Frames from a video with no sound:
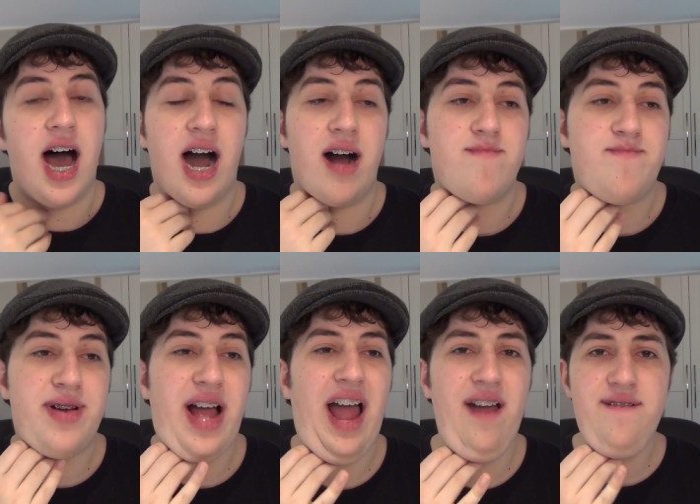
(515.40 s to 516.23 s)
Um,
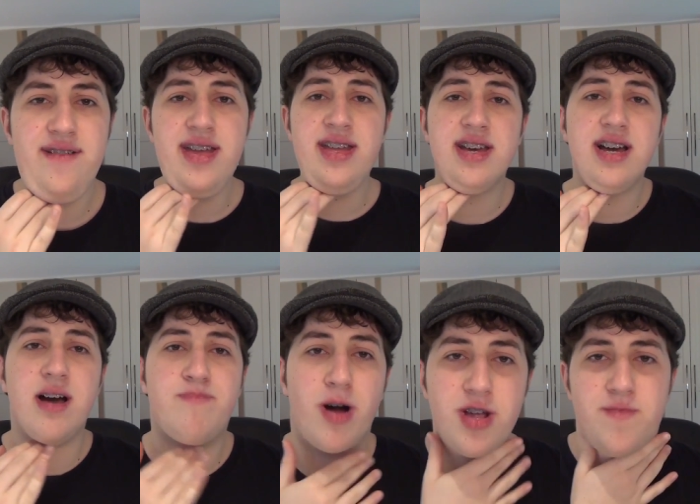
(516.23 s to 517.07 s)
but having
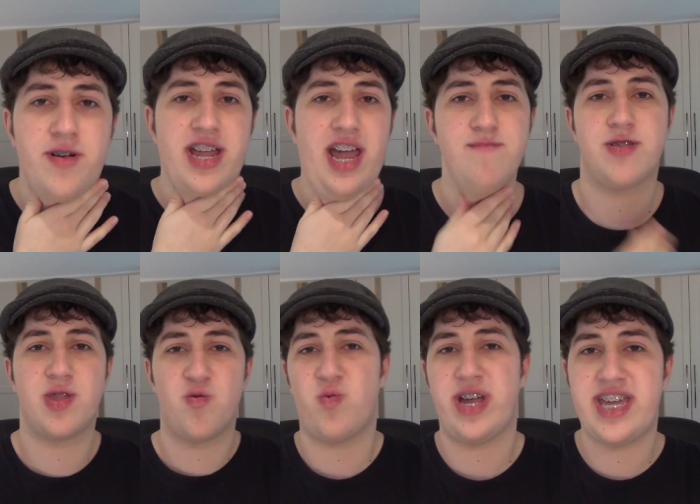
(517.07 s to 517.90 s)
a Pokemon game on
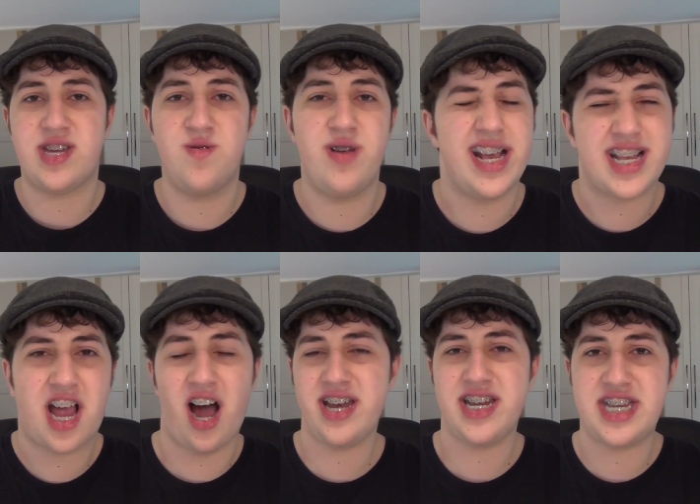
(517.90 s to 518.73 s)
the Wii U is
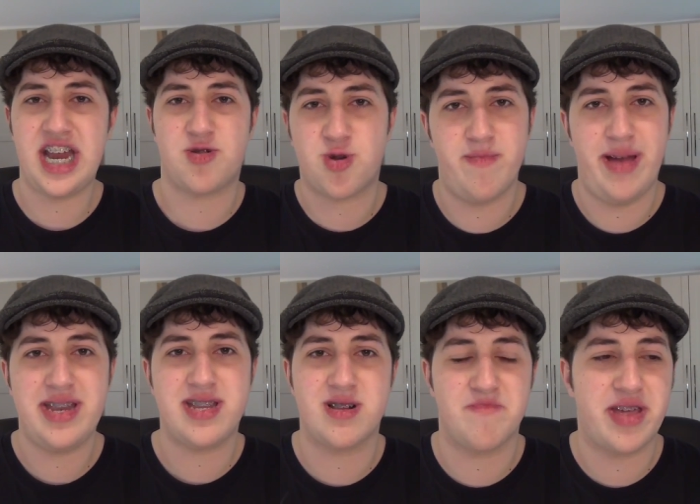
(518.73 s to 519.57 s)
kind of
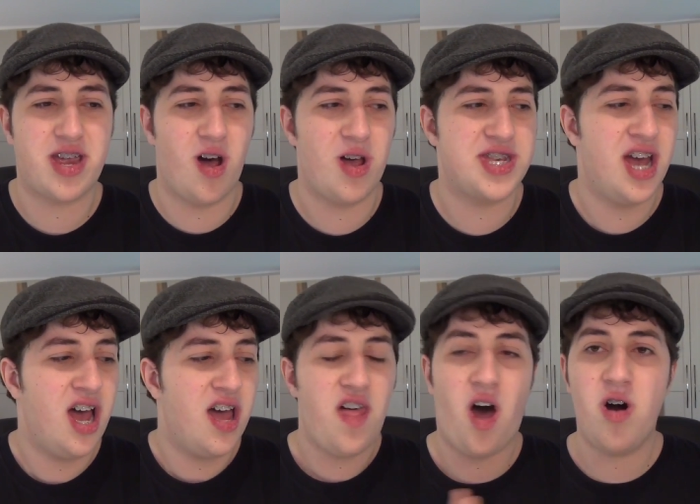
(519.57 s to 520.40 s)
detrimental, because
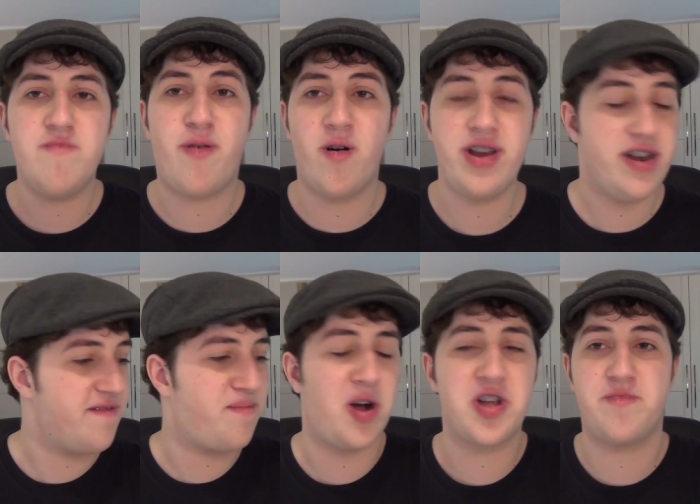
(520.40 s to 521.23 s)
the whole point
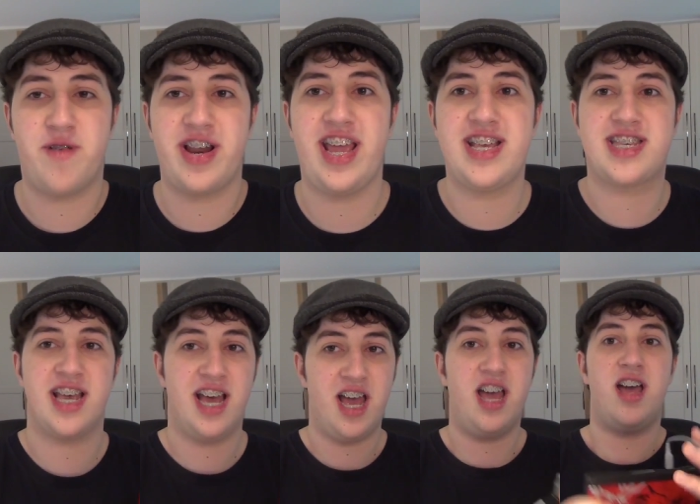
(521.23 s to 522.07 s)
of Pokemon is
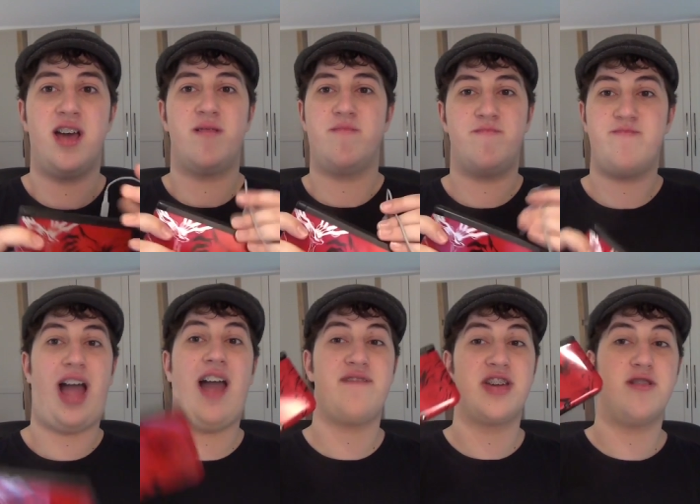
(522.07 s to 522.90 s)

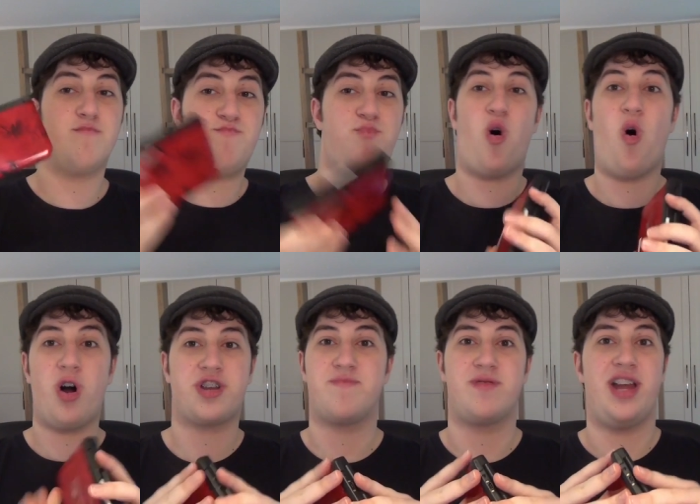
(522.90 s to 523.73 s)
having it
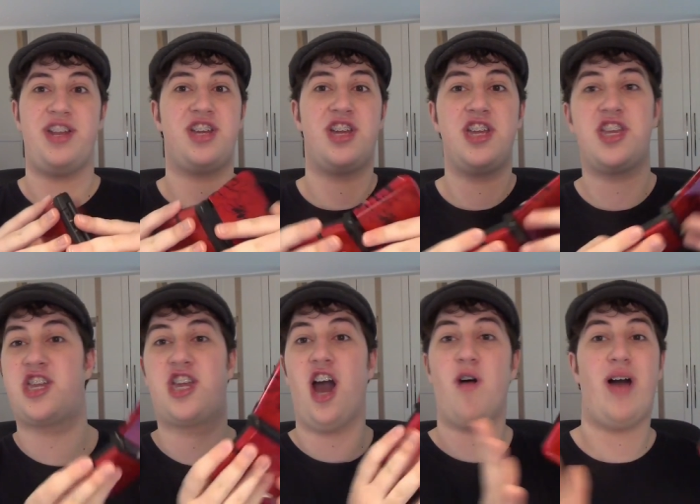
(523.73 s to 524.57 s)
portable and you can
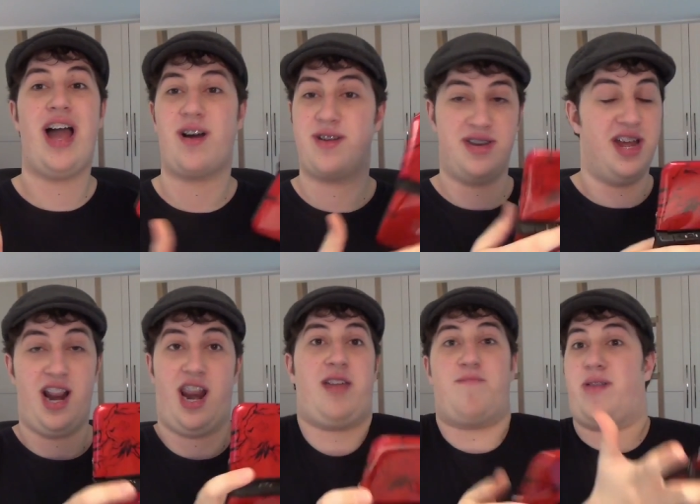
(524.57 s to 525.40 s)
go out and
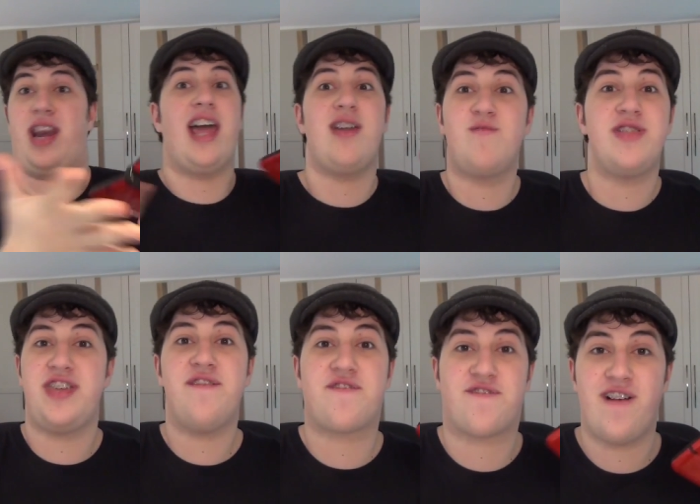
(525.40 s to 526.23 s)
like play with
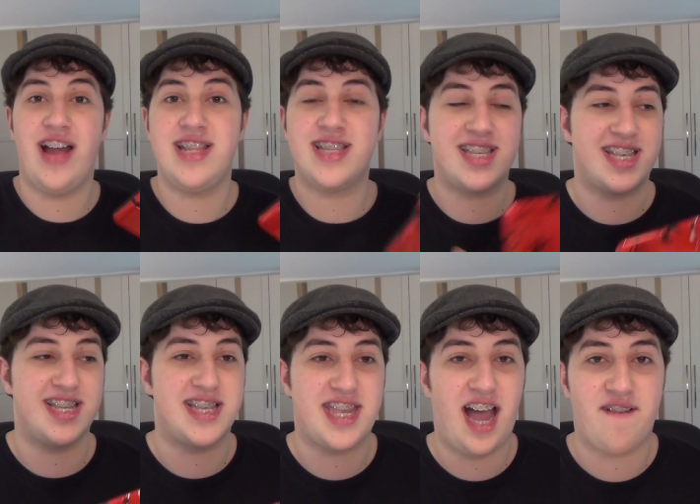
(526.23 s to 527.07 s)
your friends and
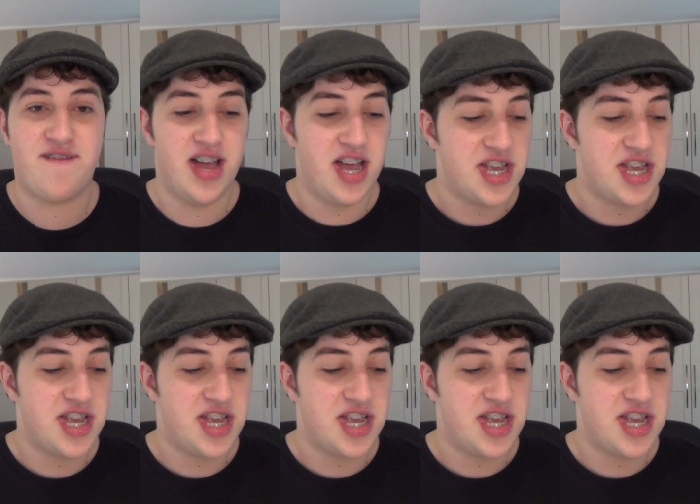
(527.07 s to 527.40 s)
stuff.